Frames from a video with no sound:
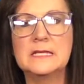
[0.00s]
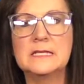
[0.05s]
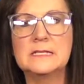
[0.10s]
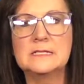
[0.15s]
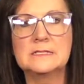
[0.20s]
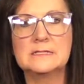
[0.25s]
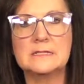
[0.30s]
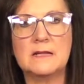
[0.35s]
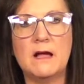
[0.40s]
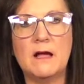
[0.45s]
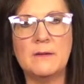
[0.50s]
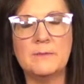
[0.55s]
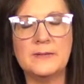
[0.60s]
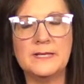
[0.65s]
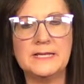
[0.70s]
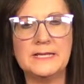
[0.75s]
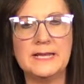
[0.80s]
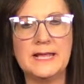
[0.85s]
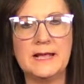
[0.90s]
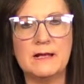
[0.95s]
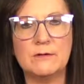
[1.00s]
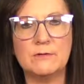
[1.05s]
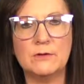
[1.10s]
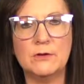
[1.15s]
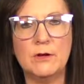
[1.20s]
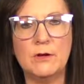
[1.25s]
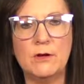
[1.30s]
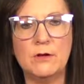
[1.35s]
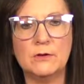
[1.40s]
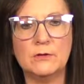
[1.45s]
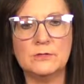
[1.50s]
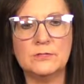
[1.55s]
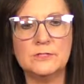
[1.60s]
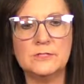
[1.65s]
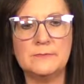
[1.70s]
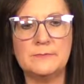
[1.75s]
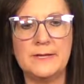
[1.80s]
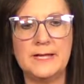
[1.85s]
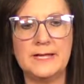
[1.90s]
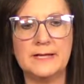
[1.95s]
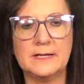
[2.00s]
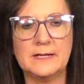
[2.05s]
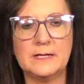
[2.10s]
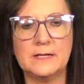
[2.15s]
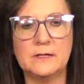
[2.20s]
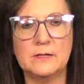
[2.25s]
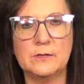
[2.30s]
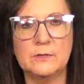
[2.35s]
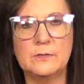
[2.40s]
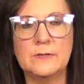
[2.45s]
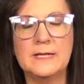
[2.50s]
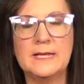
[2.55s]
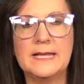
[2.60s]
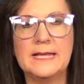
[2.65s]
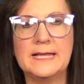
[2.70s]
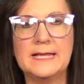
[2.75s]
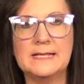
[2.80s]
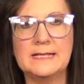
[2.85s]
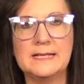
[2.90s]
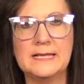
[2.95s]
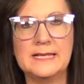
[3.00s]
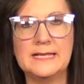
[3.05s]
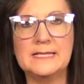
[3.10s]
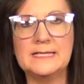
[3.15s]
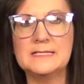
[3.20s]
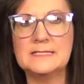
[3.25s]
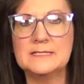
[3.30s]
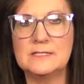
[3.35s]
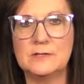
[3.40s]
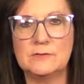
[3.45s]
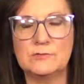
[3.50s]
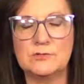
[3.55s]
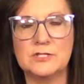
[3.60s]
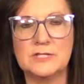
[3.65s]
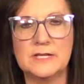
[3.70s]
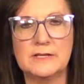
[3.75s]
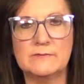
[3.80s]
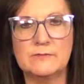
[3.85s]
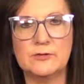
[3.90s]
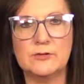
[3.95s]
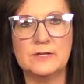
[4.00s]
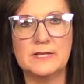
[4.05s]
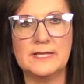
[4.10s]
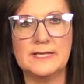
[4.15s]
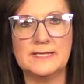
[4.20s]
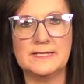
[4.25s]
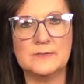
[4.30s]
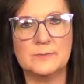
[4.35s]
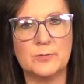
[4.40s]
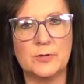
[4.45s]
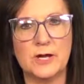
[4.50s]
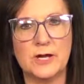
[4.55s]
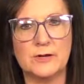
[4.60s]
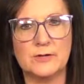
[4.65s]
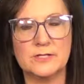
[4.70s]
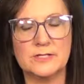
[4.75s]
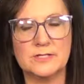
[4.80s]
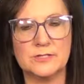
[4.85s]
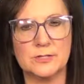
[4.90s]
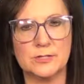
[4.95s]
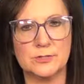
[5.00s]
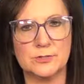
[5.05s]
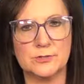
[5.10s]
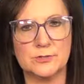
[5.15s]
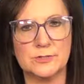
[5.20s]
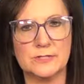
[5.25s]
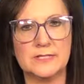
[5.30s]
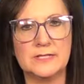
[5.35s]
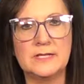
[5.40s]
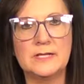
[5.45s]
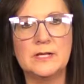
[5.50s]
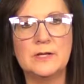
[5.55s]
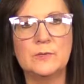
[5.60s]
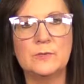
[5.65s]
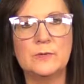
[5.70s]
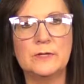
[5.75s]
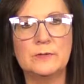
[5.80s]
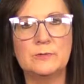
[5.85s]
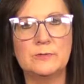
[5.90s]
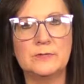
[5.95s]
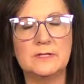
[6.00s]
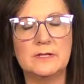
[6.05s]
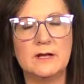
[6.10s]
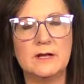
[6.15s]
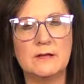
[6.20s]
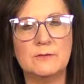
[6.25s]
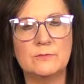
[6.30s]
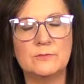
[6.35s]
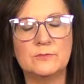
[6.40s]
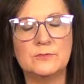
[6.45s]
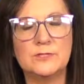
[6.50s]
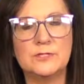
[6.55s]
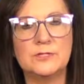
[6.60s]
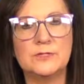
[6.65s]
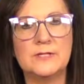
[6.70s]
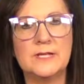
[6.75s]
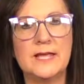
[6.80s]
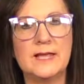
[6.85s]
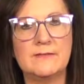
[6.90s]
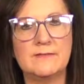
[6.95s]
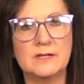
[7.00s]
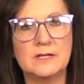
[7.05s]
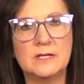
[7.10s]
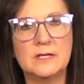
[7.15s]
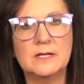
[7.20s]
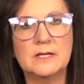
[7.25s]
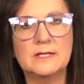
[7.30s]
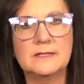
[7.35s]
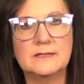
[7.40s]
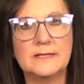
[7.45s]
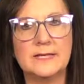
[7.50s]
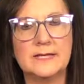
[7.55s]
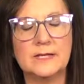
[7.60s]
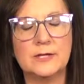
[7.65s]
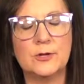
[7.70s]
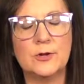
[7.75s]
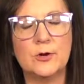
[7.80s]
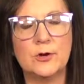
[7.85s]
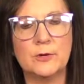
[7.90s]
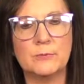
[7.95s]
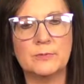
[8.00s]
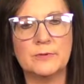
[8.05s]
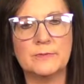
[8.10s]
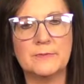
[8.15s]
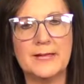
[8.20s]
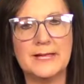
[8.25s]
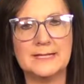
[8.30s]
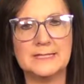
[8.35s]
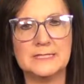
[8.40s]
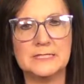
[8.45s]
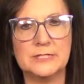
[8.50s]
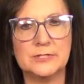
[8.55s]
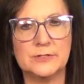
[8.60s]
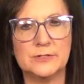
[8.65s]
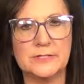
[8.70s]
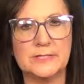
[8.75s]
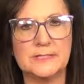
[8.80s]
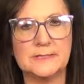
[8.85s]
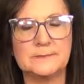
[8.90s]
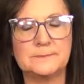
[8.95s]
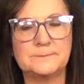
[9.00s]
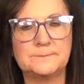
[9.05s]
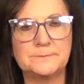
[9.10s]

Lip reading: Stop any alcohol or tobacco, and ladies, don't shave your legs prior to surgery. We would not want you to have a cut that could harbor bacteria.